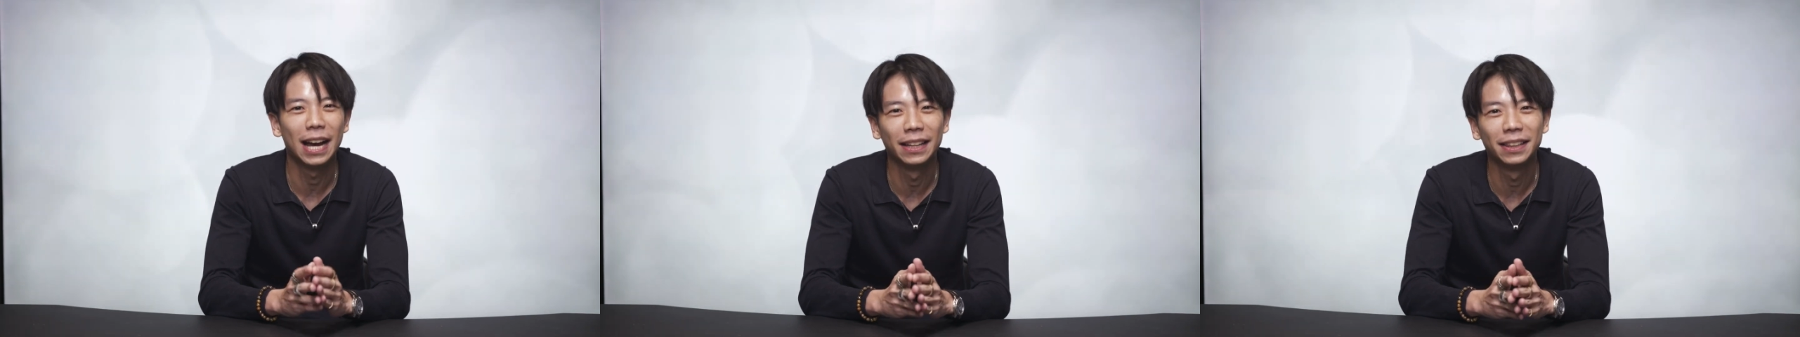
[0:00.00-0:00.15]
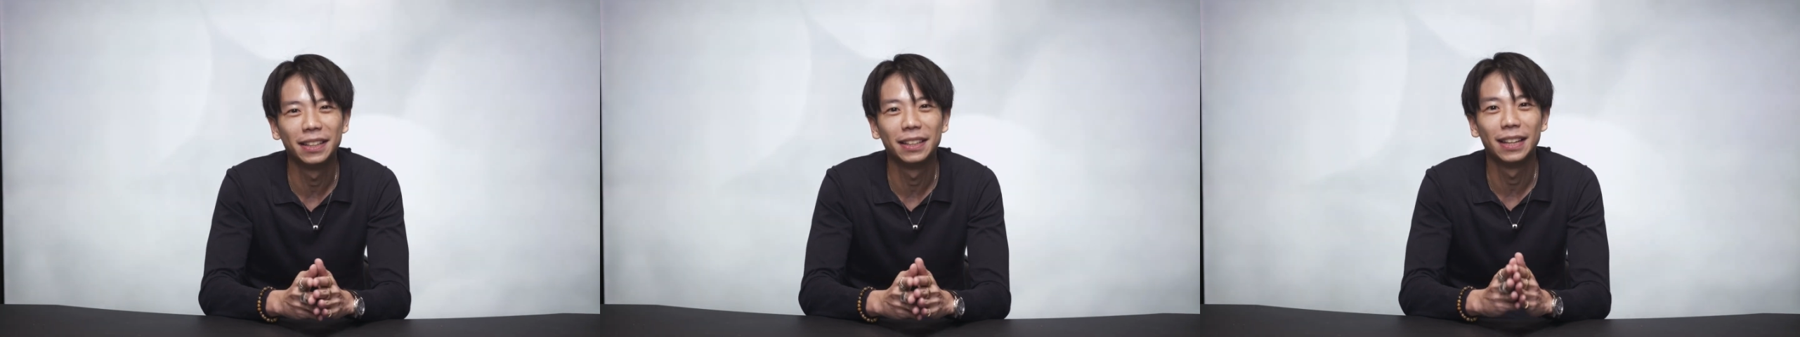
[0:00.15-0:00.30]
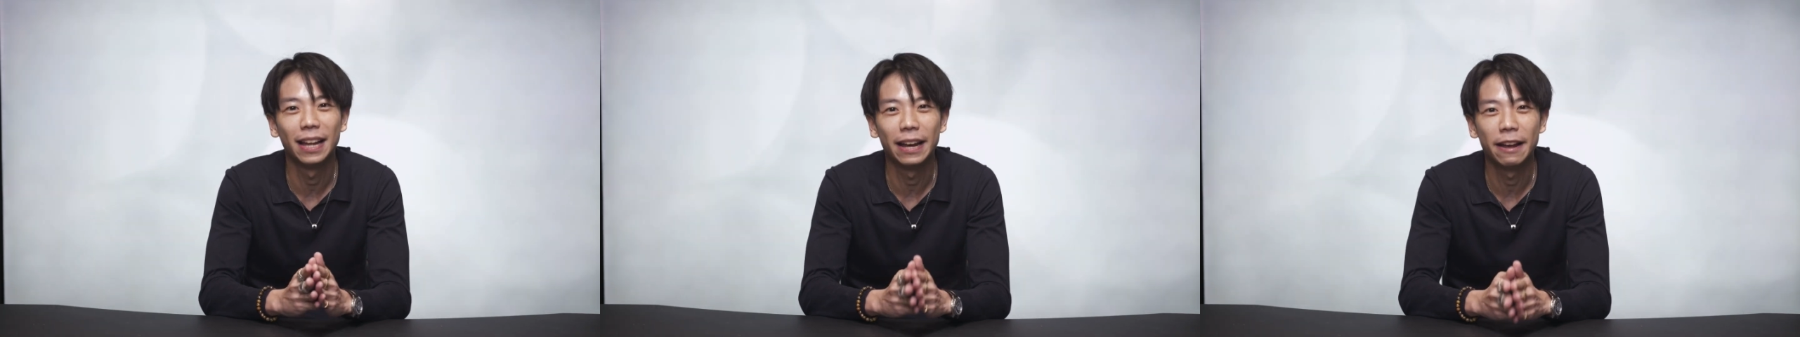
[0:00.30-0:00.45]

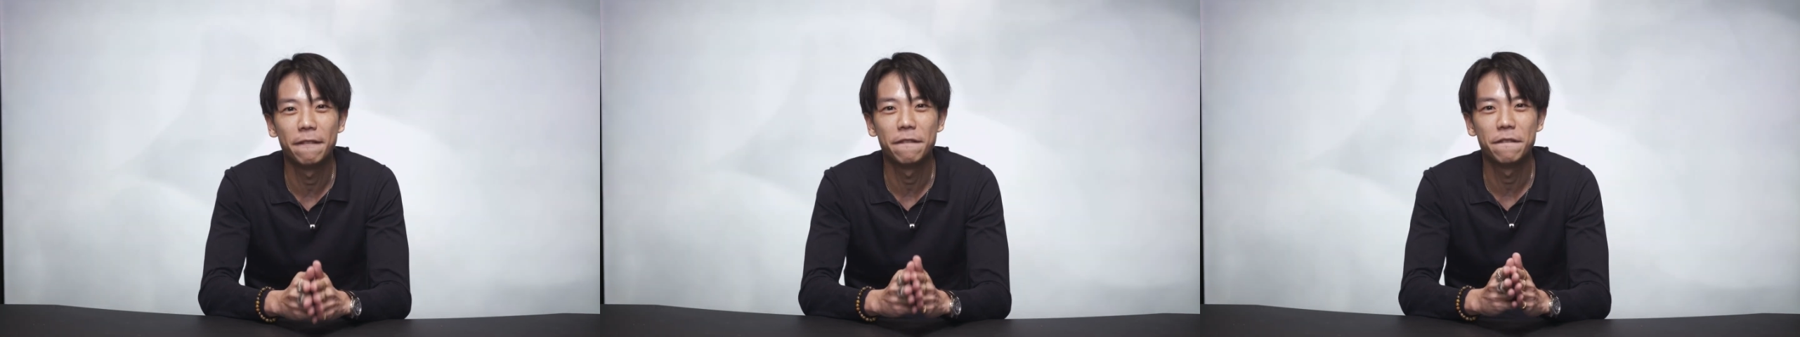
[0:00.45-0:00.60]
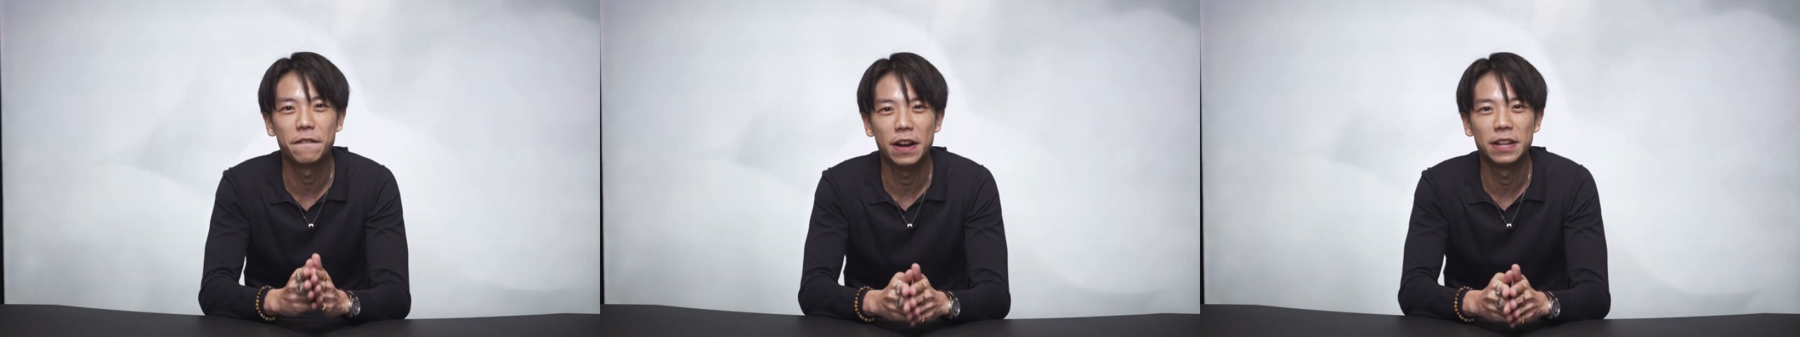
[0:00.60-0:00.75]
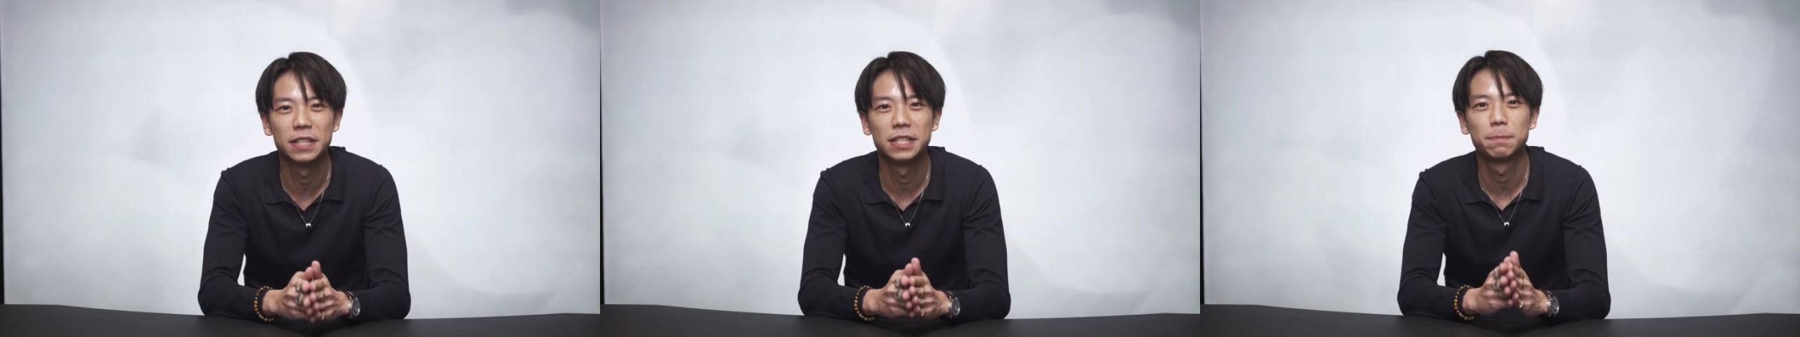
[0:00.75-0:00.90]
underlying
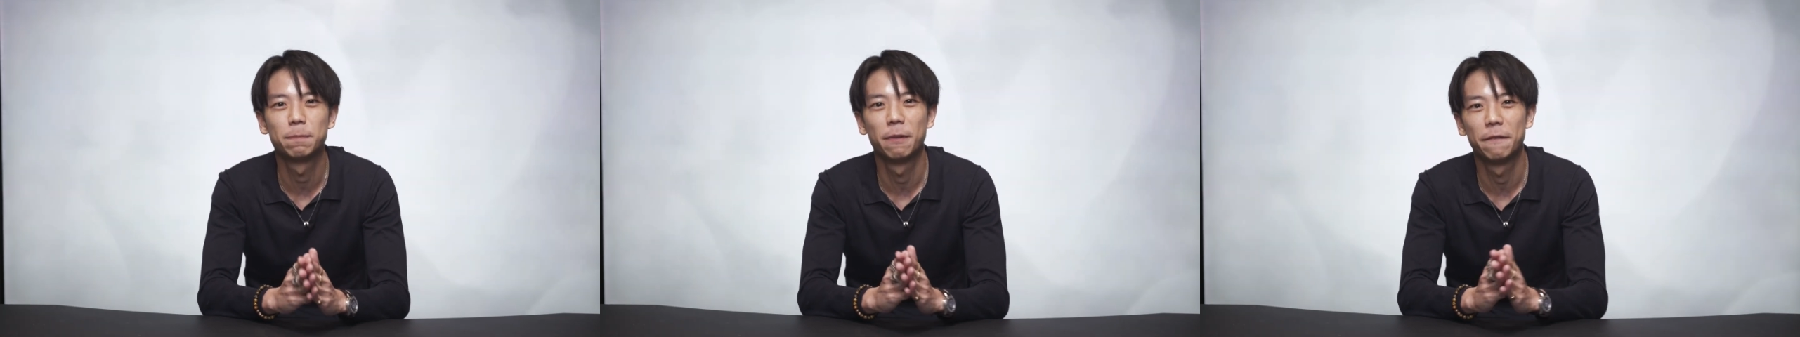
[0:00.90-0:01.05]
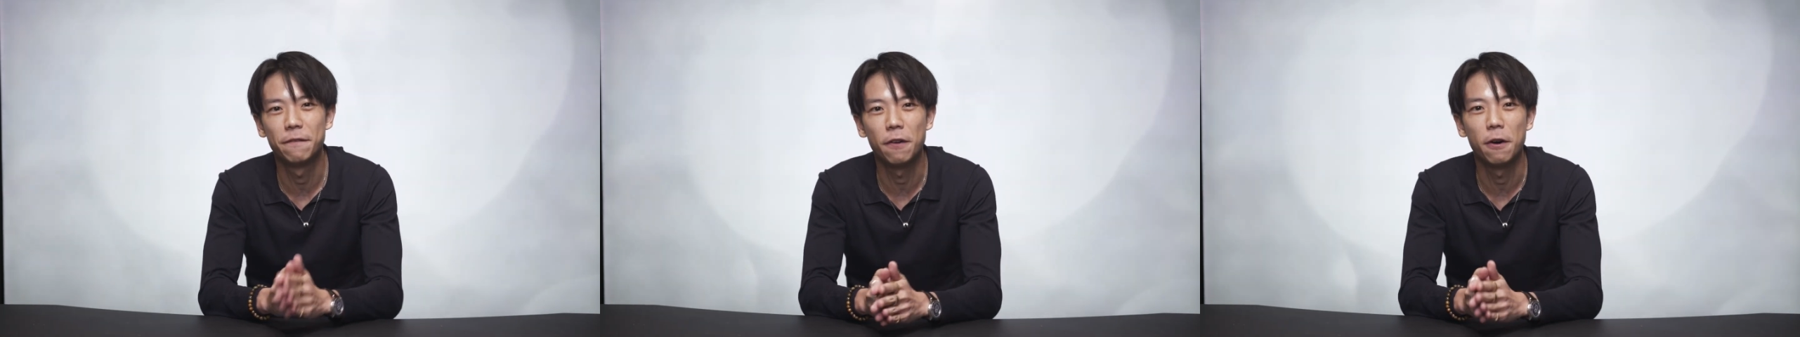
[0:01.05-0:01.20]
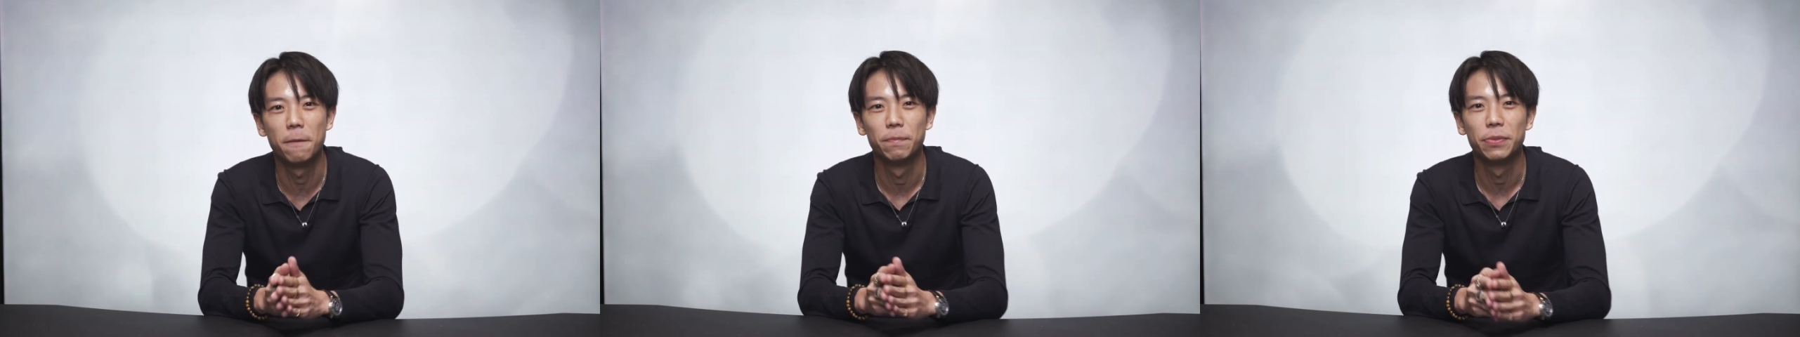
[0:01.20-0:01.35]
funds
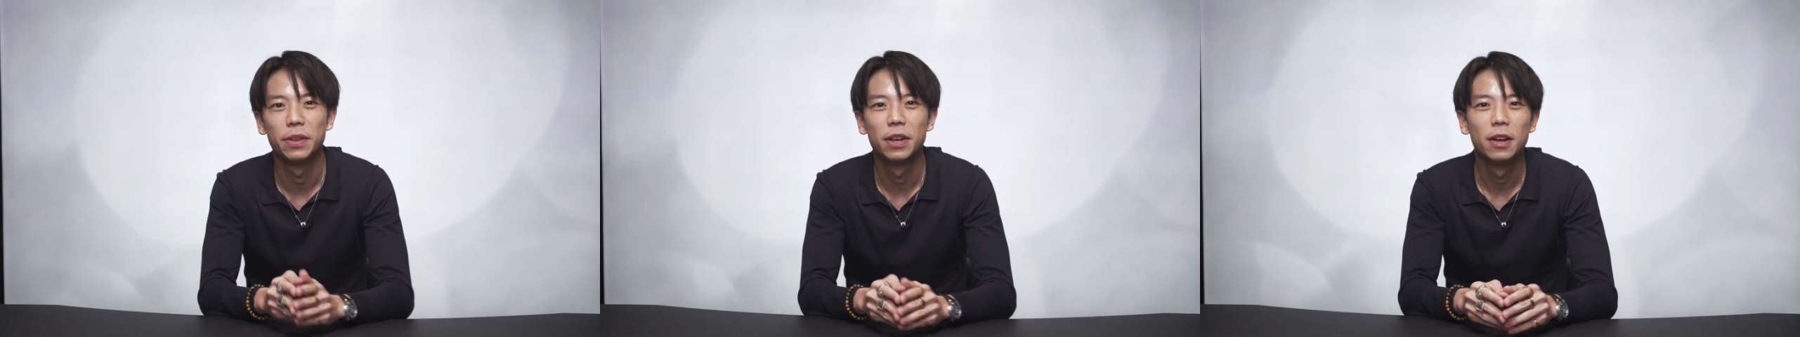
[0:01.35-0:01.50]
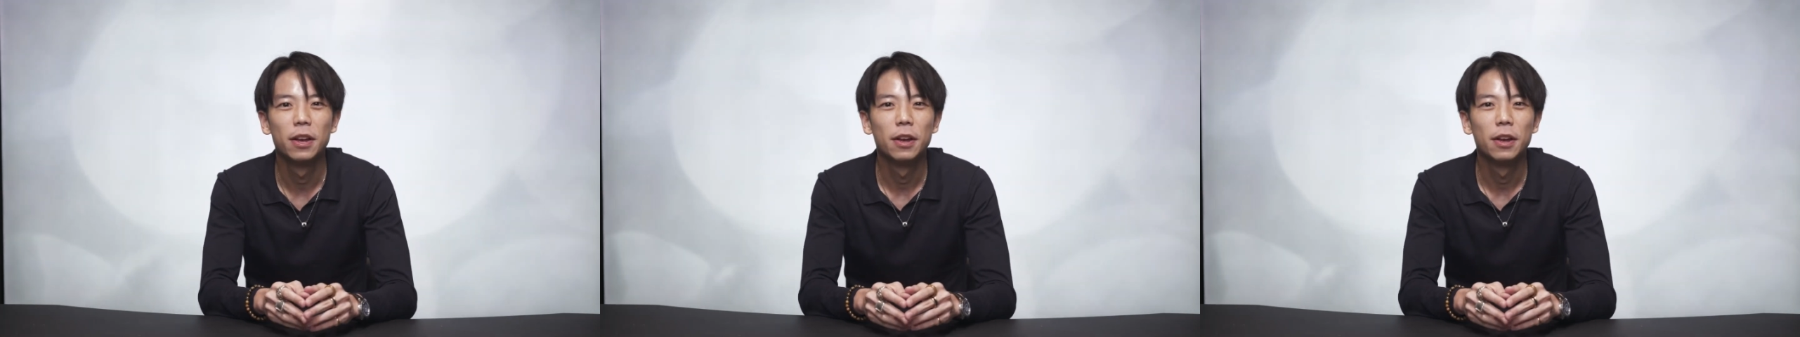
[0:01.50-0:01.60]
perform.